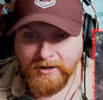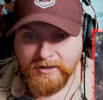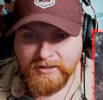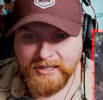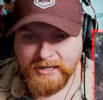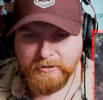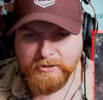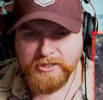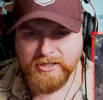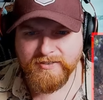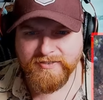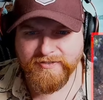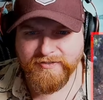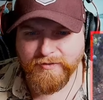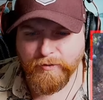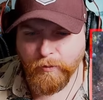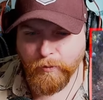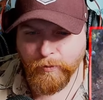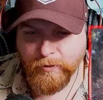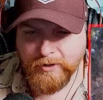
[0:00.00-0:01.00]
That was a
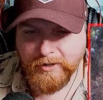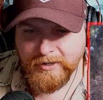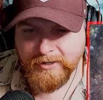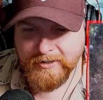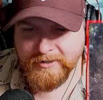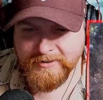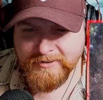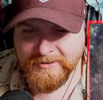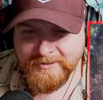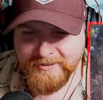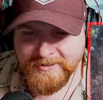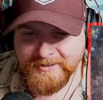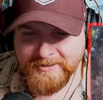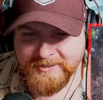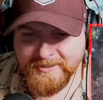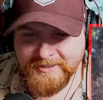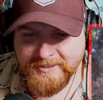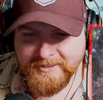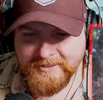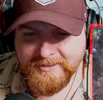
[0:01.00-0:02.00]
Ford?
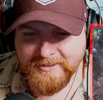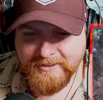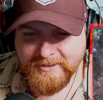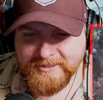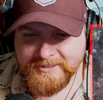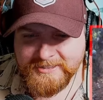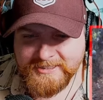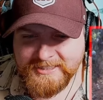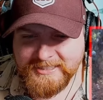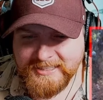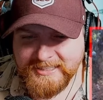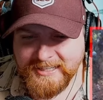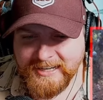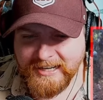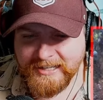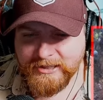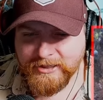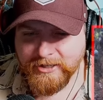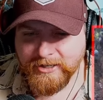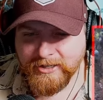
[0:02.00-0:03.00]
See,
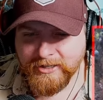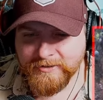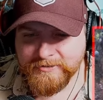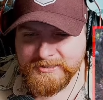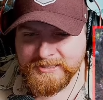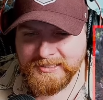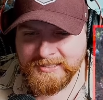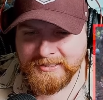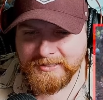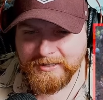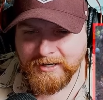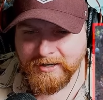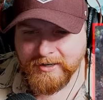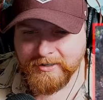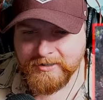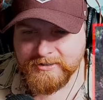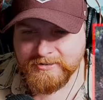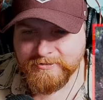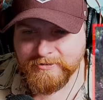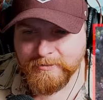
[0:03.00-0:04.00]
I love seeing
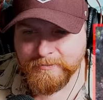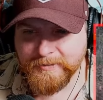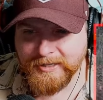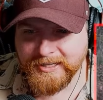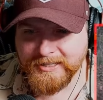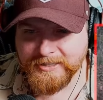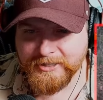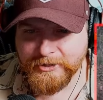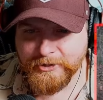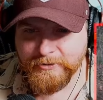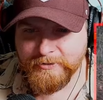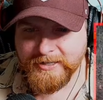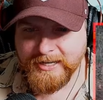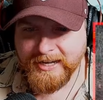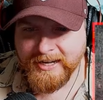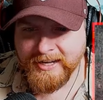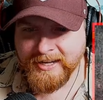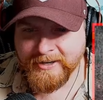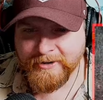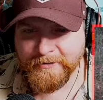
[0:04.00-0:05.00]
cars from, like, the
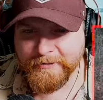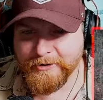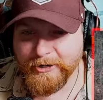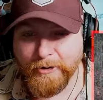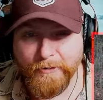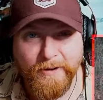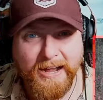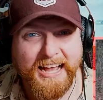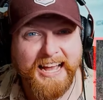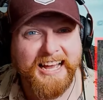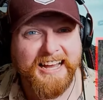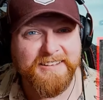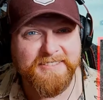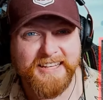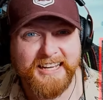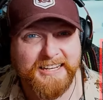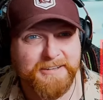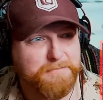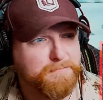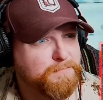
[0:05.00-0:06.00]
UK. I don't know,
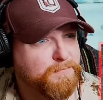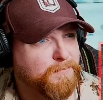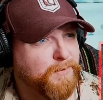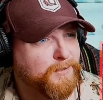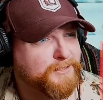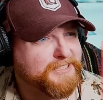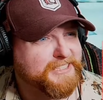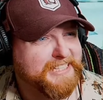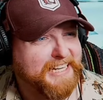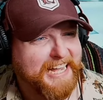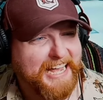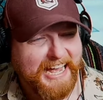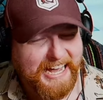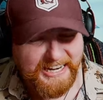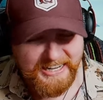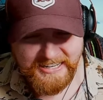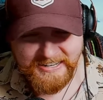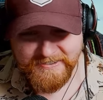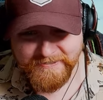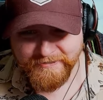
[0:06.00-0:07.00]
like, mostly
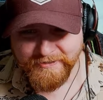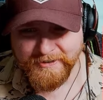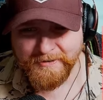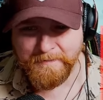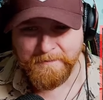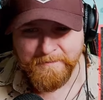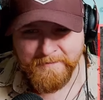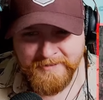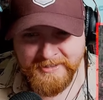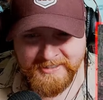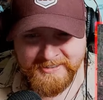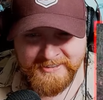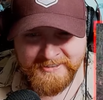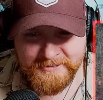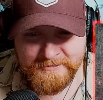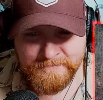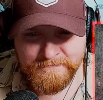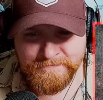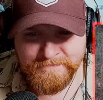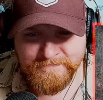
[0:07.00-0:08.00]
any of them.
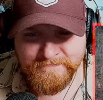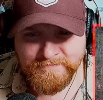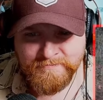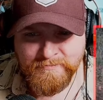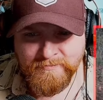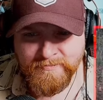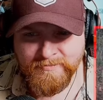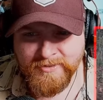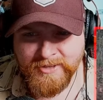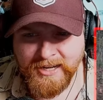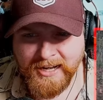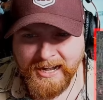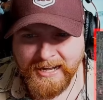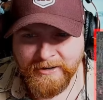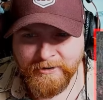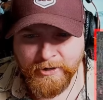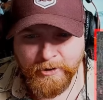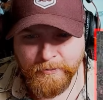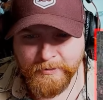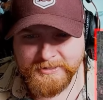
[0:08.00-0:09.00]
I
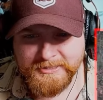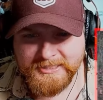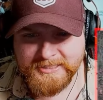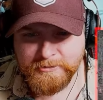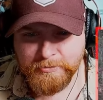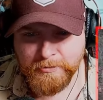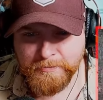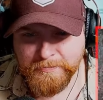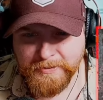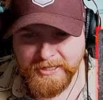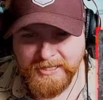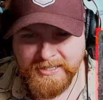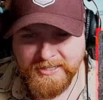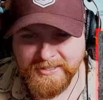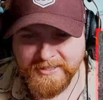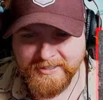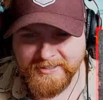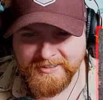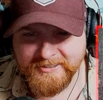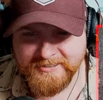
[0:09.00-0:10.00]
don't know what this would be.
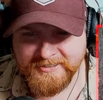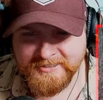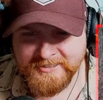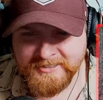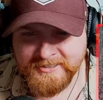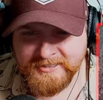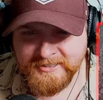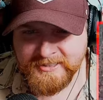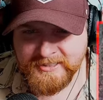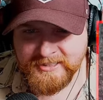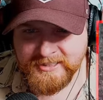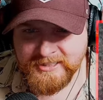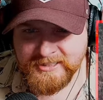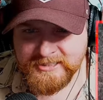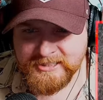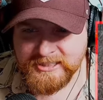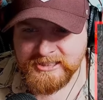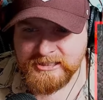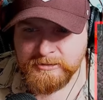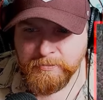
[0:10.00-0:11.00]

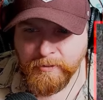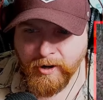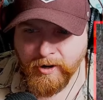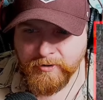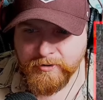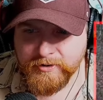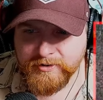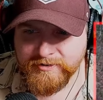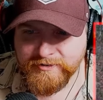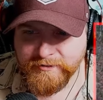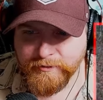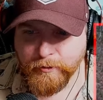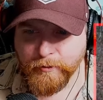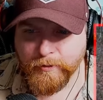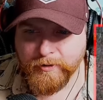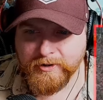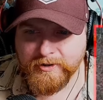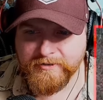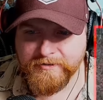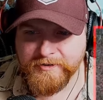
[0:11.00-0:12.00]
It's a smaller
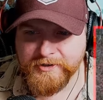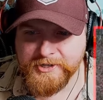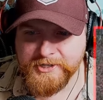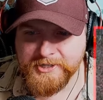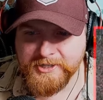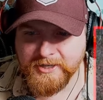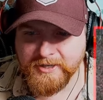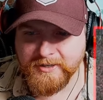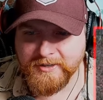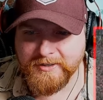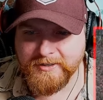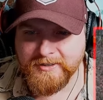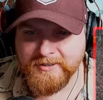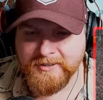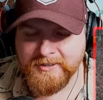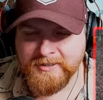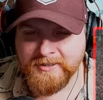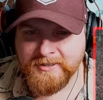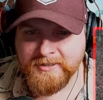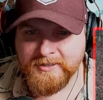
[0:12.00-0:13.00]
Ford, for sure.
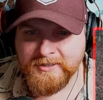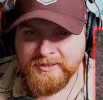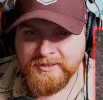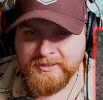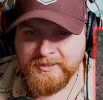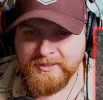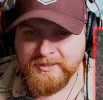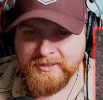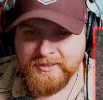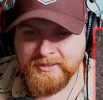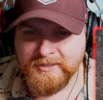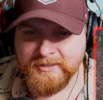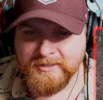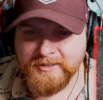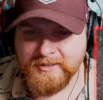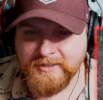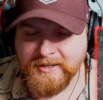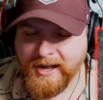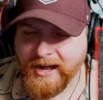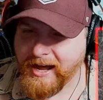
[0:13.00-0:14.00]

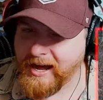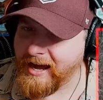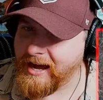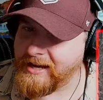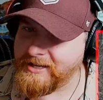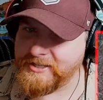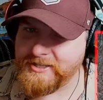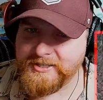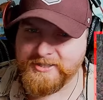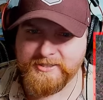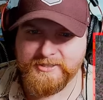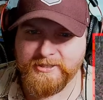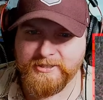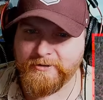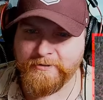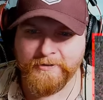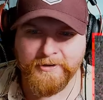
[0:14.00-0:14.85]
I just don't